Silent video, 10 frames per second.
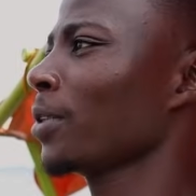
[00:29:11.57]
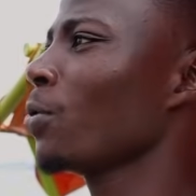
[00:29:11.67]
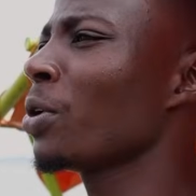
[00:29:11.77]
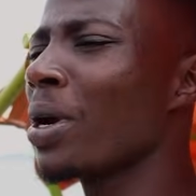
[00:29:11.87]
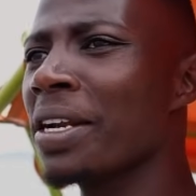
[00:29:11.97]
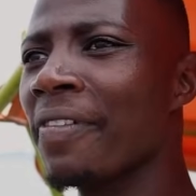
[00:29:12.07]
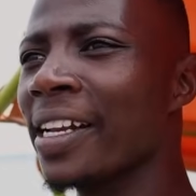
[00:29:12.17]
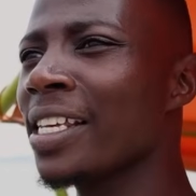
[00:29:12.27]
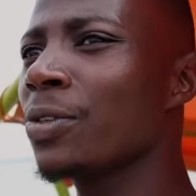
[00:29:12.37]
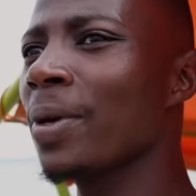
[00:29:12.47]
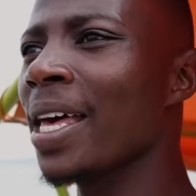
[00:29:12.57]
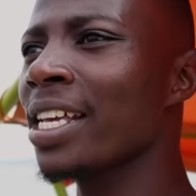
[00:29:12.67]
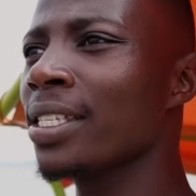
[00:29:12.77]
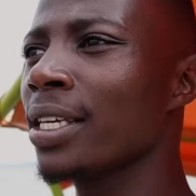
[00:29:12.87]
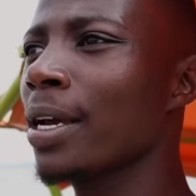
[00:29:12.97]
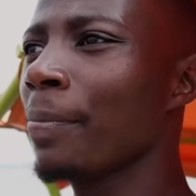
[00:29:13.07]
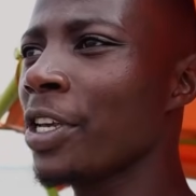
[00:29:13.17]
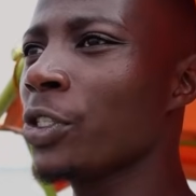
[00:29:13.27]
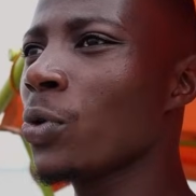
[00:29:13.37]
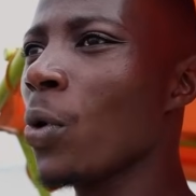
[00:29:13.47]
You want to advertise with us?
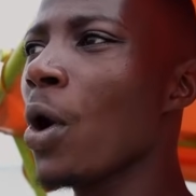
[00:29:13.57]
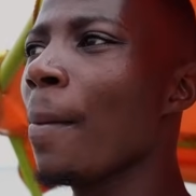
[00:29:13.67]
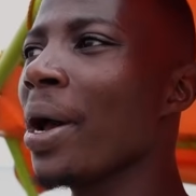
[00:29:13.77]
Please do.